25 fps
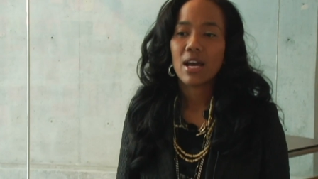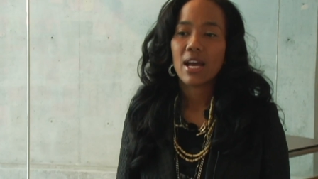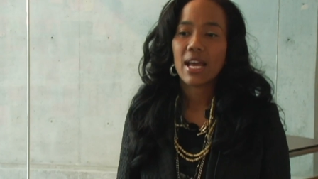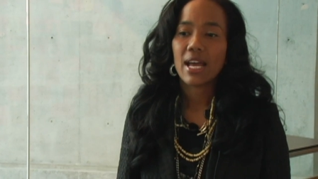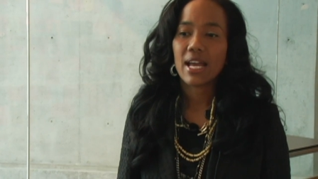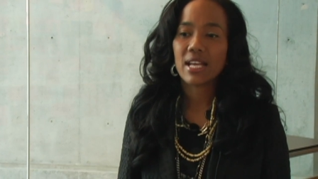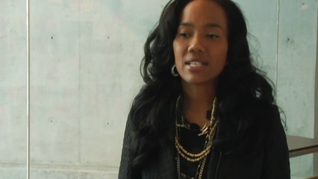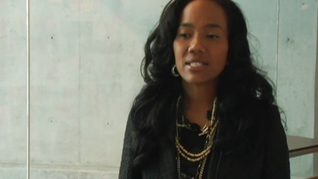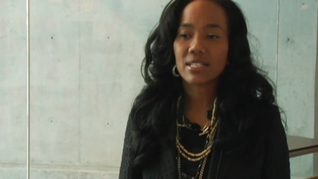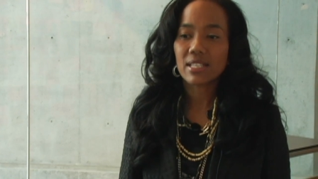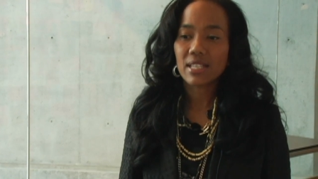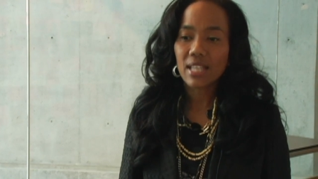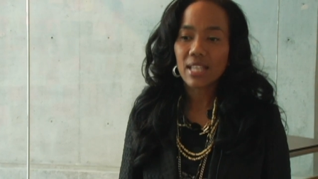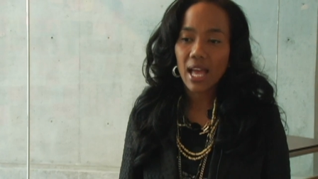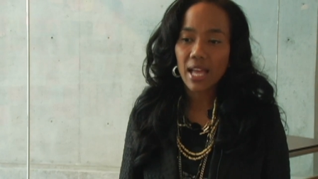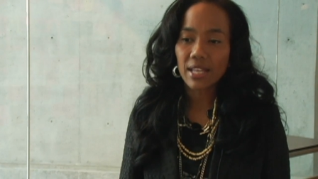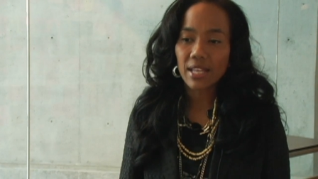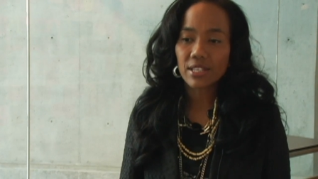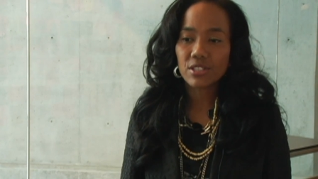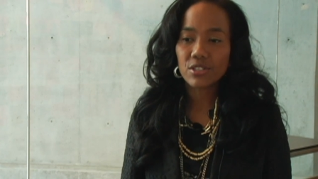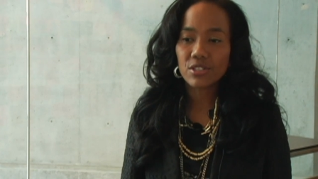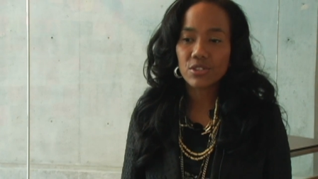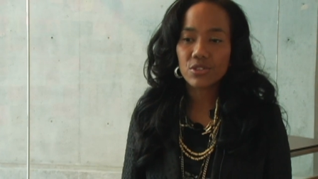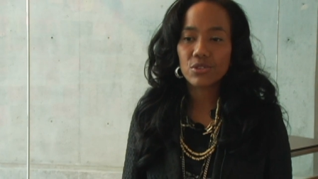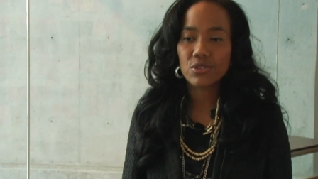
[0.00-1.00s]
has a
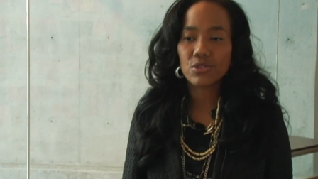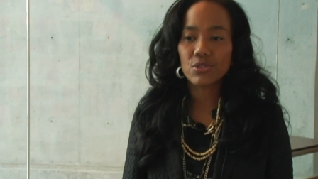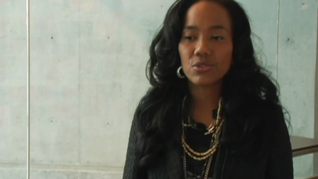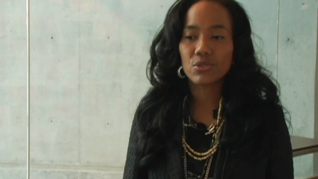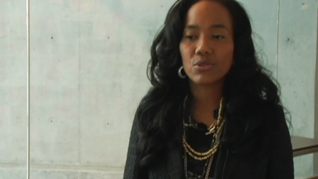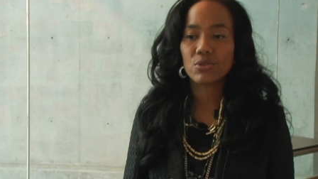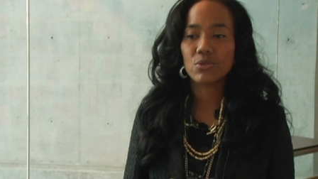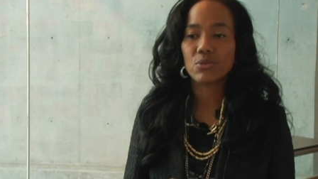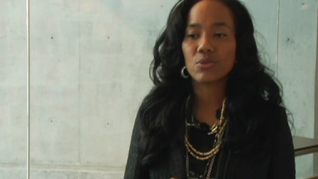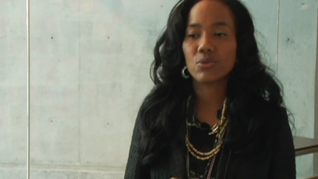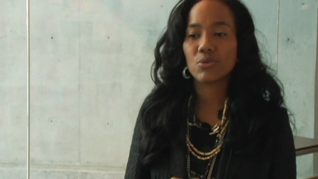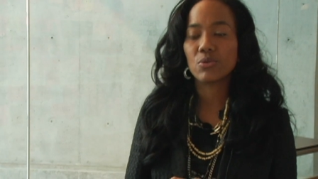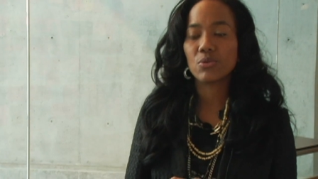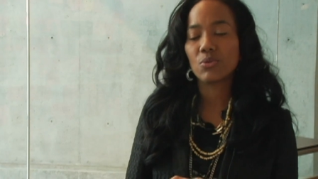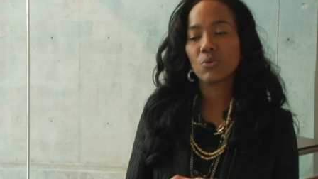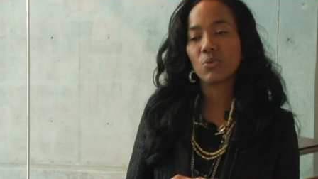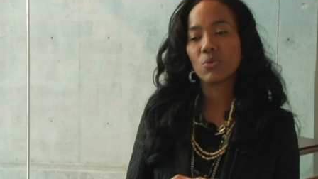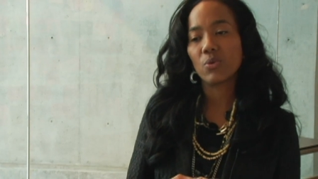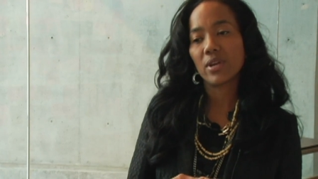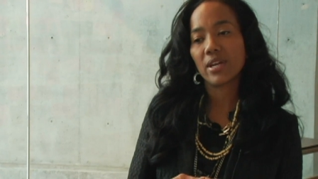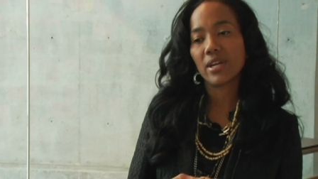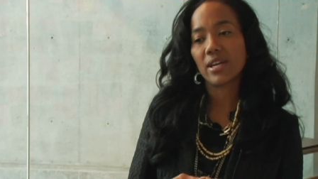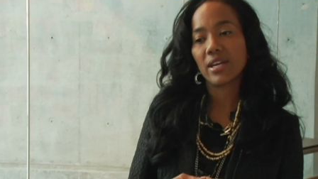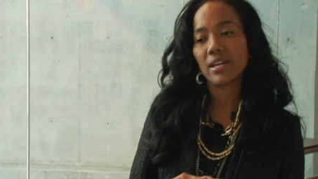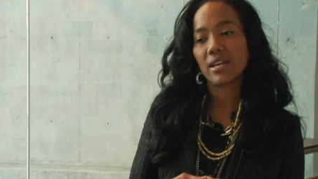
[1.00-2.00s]
lot to do
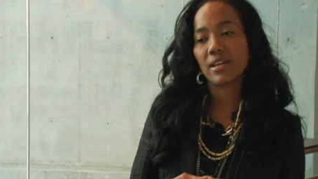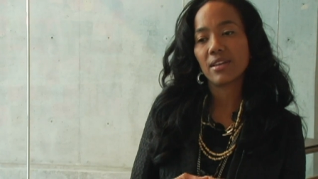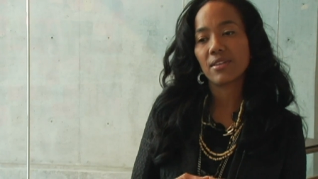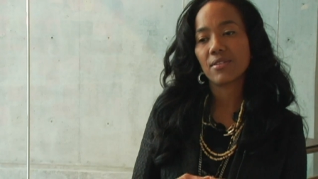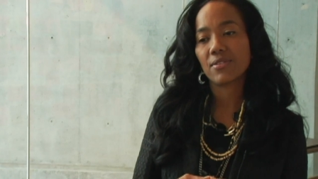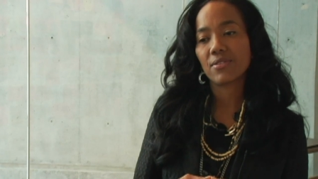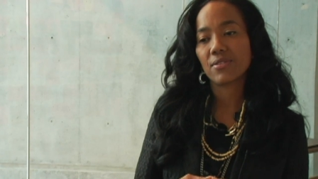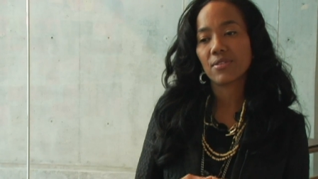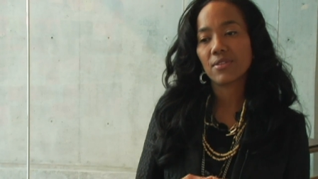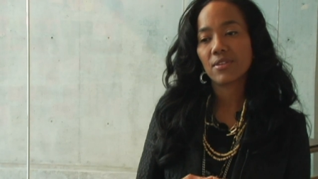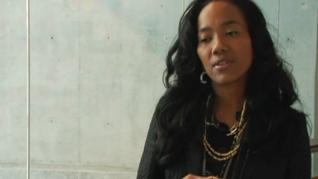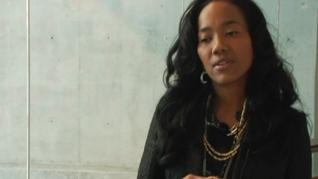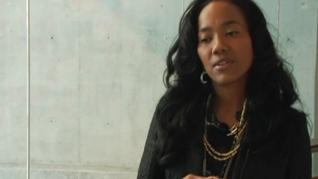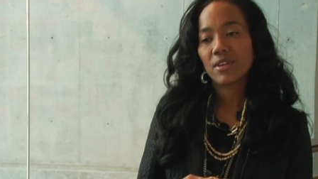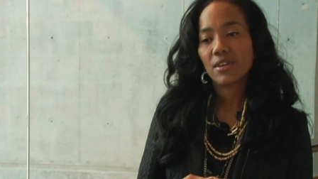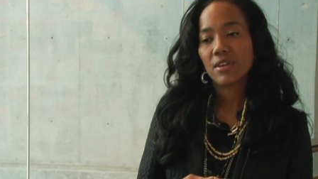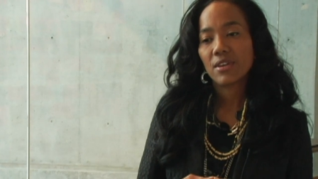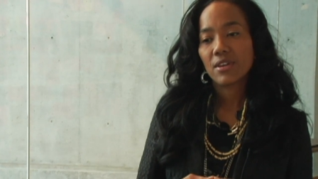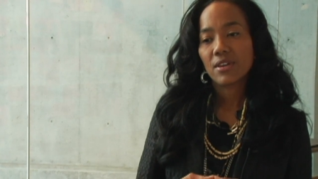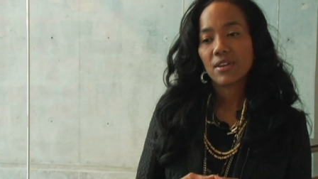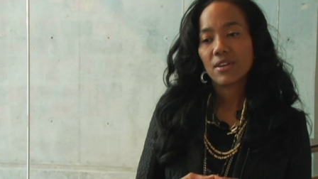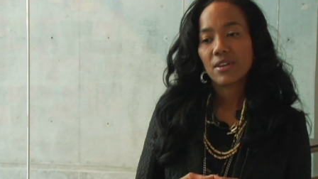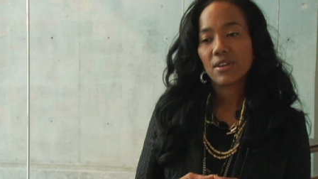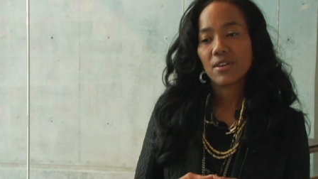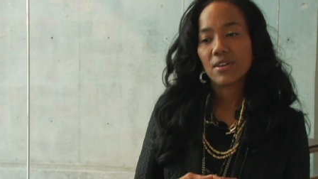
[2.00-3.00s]
with
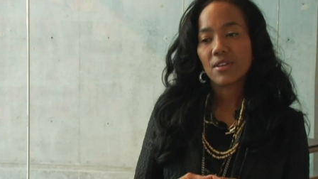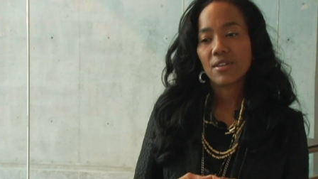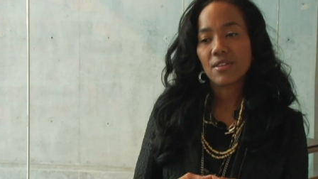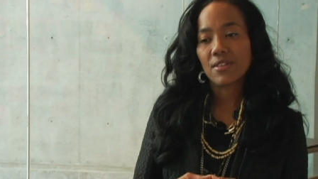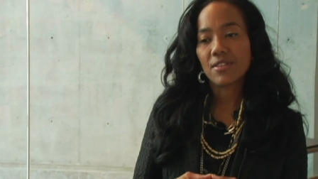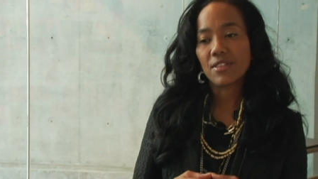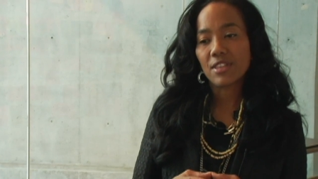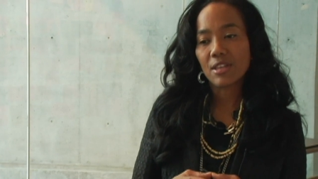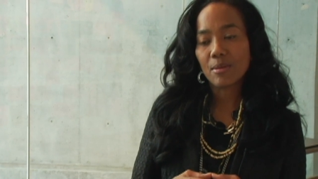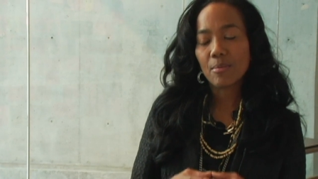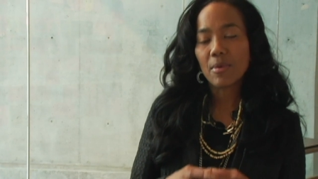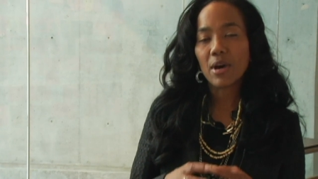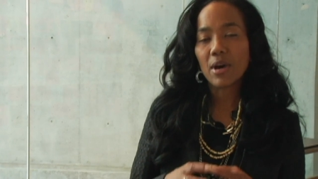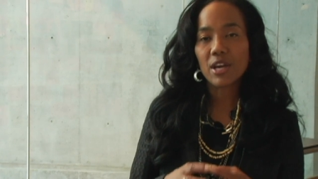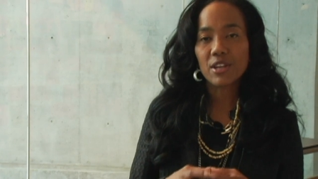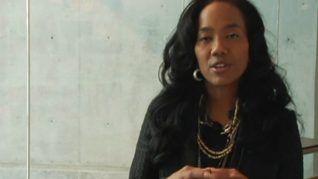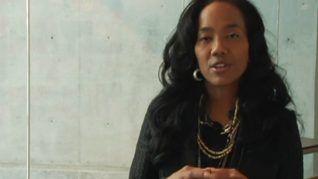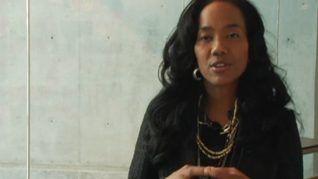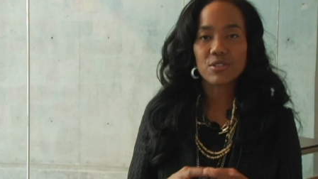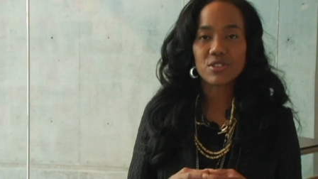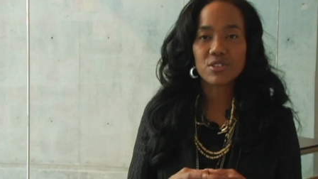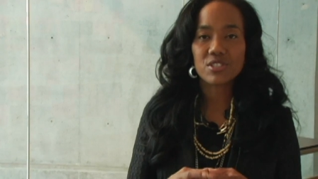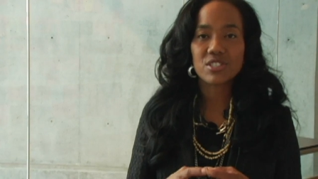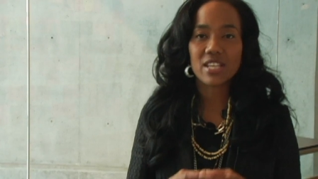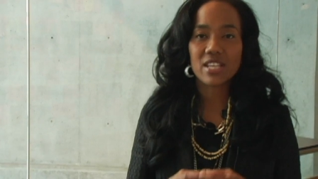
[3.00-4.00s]
them
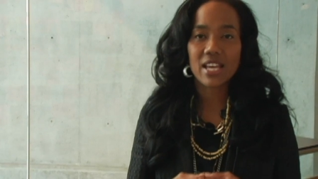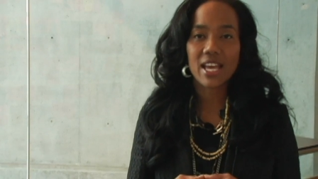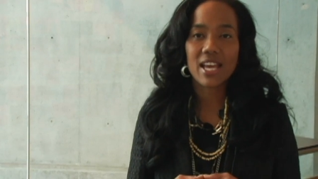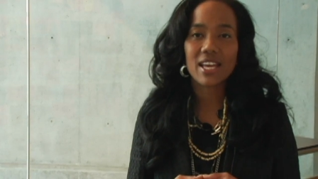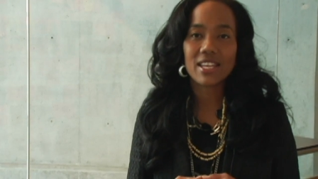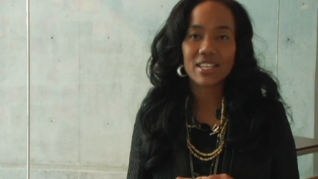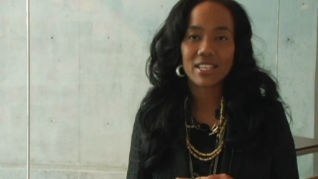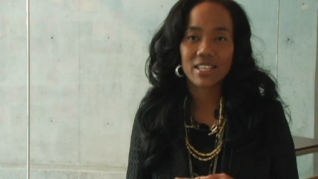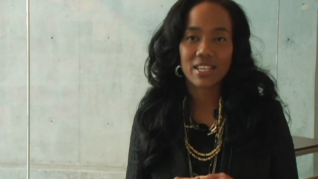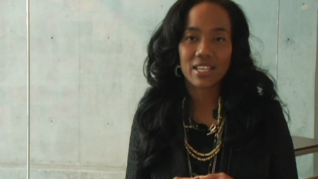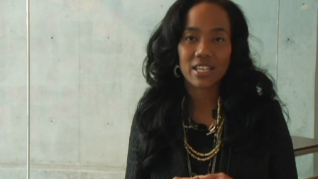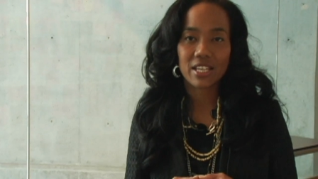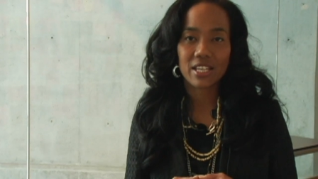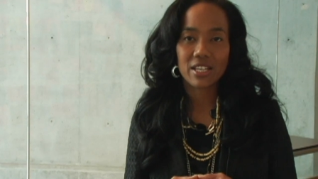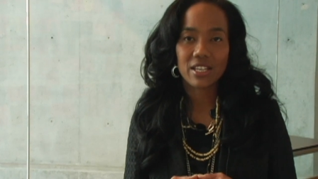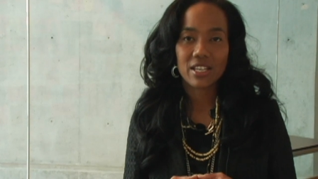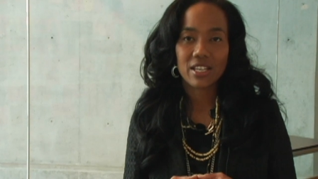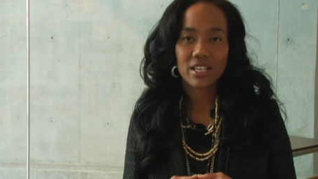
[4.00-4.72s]
understanding